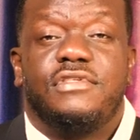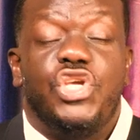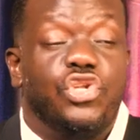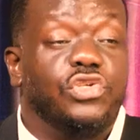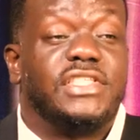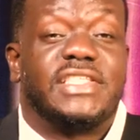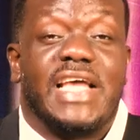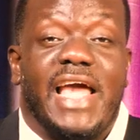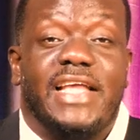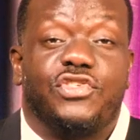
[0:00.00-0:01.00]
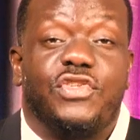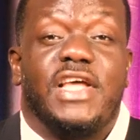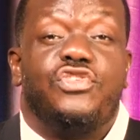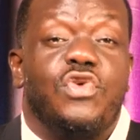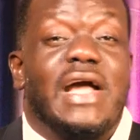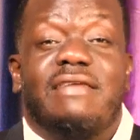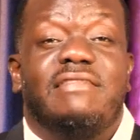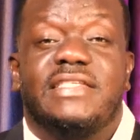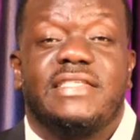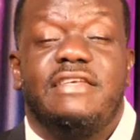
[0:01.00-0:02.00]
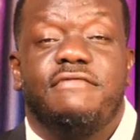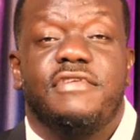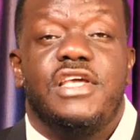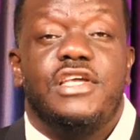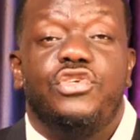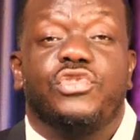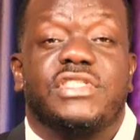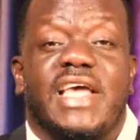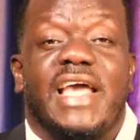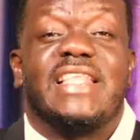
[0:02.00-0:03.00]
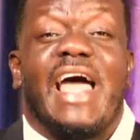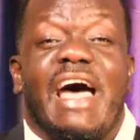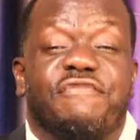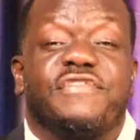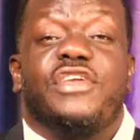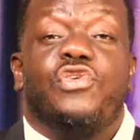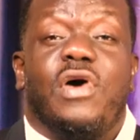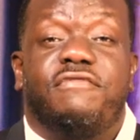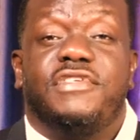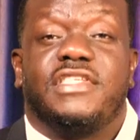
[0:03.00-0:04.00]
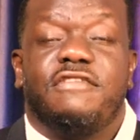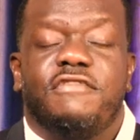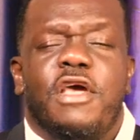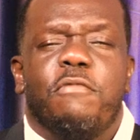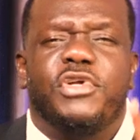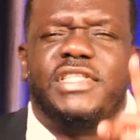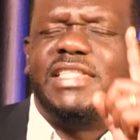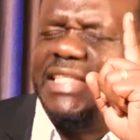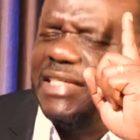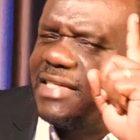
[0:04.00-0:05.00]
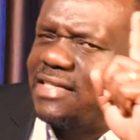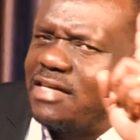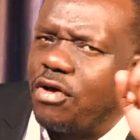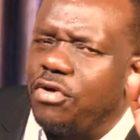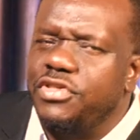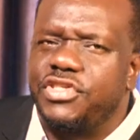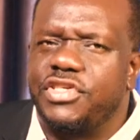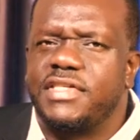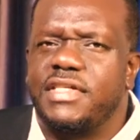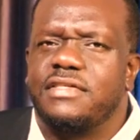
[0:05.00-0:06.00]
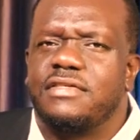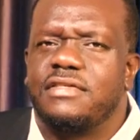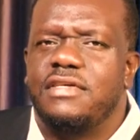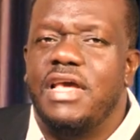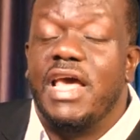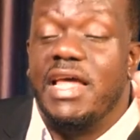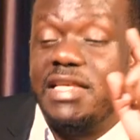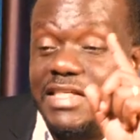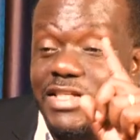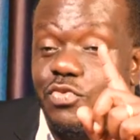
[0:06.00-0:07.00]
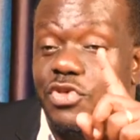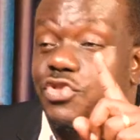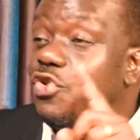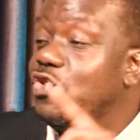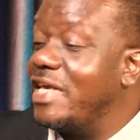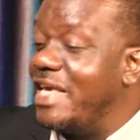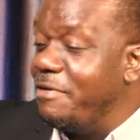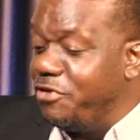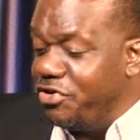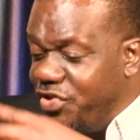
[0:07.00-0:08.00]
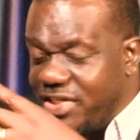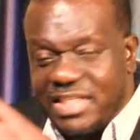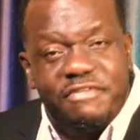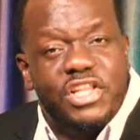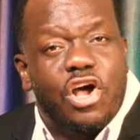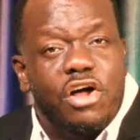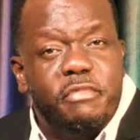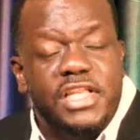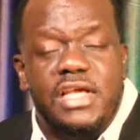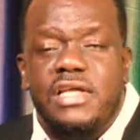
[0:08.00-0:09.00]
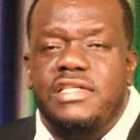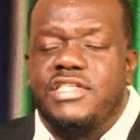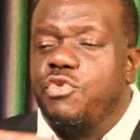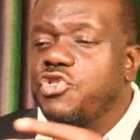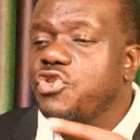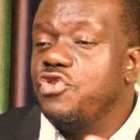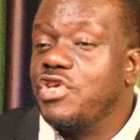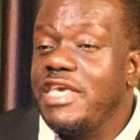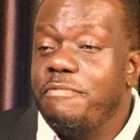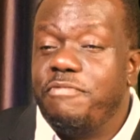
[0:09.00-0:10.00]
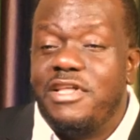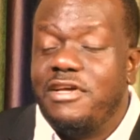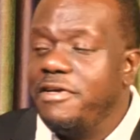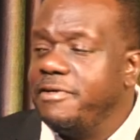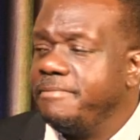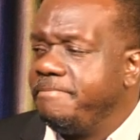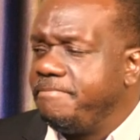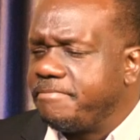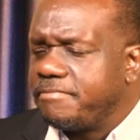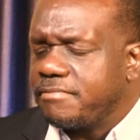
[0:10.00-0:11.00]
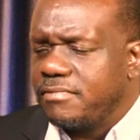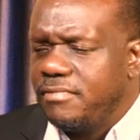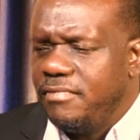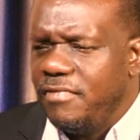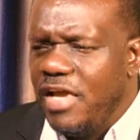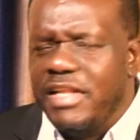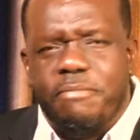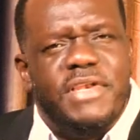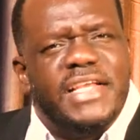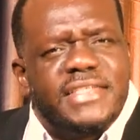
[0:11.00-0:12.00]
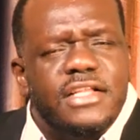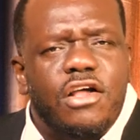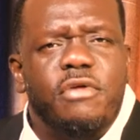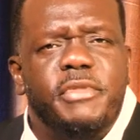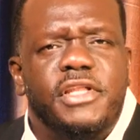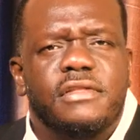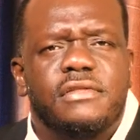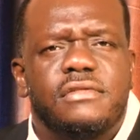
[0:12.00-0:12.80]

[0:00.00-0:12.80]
You don't tithe so that you can receive. You tithe after you have received. But this is the consciousness. And this is what's going to keep the receiving coming. This is what's going to keep the, the blessing coming.